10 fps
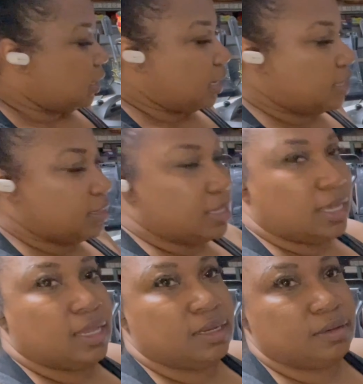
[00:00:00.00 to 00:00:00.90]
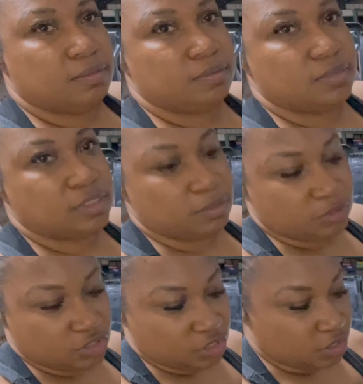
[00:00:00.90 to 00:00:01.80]
And then some
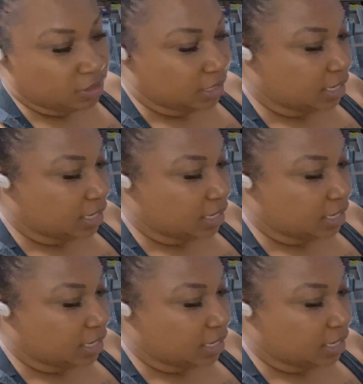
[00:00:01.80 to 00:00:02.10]
jerk,